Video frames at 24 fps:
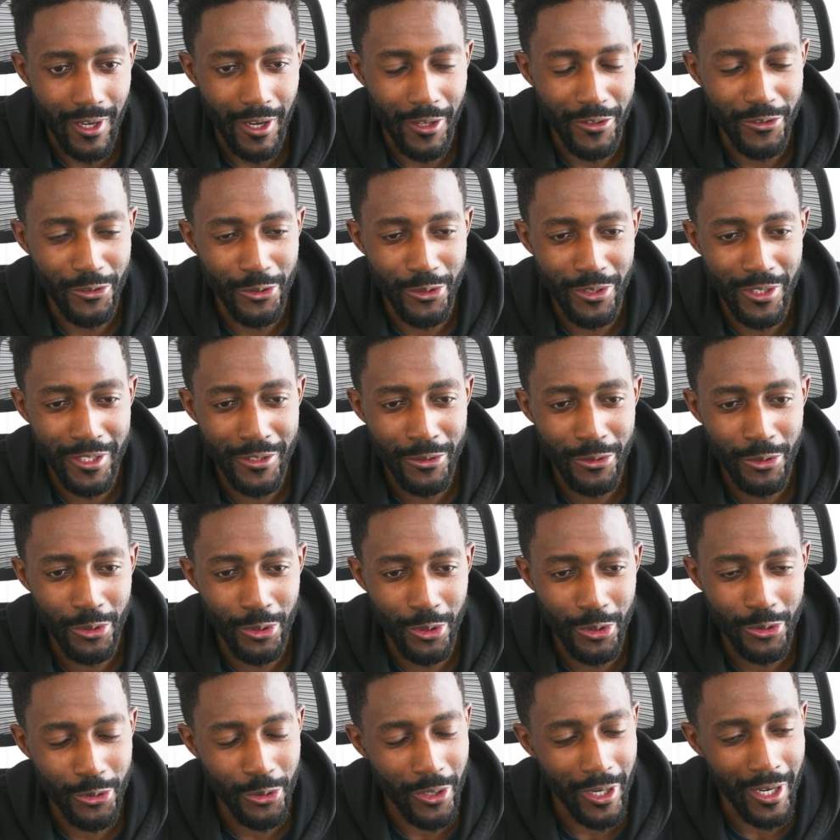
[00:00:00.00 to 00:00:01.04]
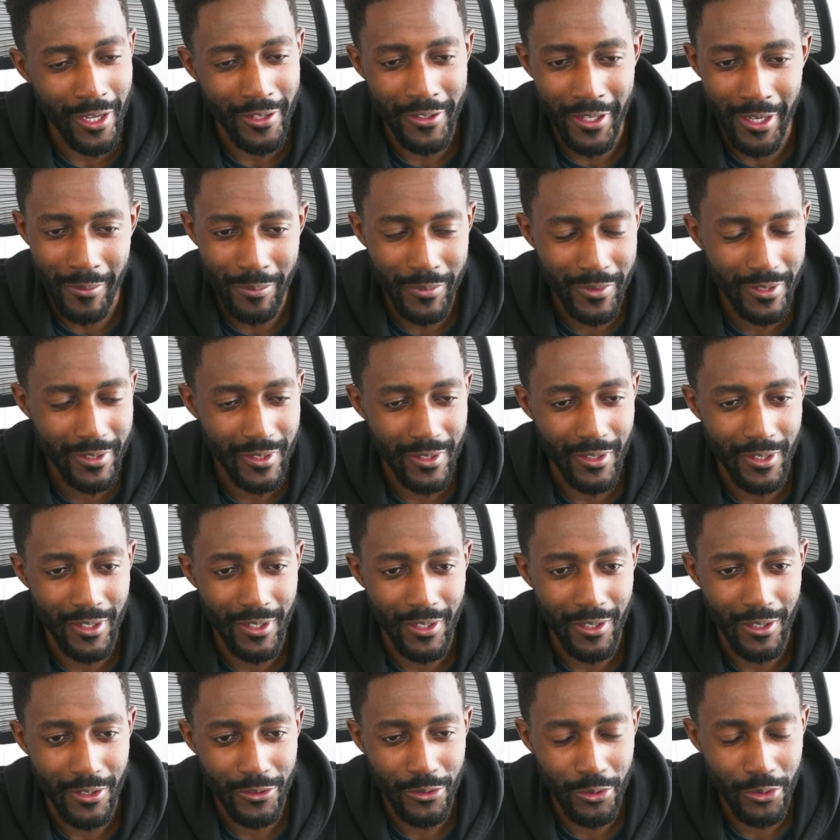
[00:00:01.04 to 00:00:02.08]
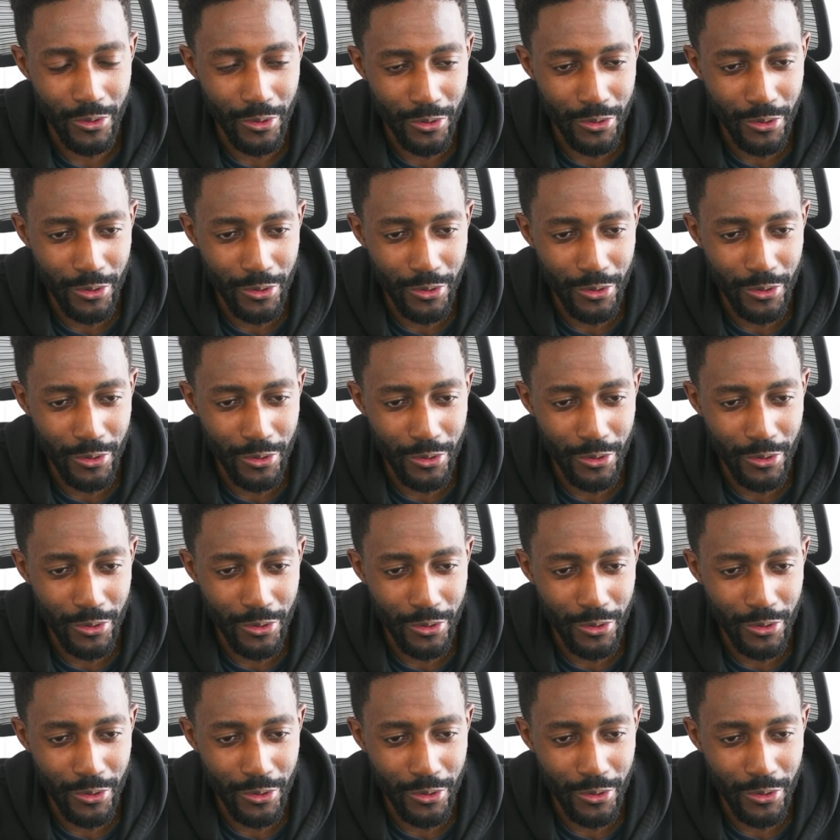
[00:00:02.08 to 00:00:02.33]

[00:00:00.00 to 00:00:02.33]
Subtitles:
and you need to adapt to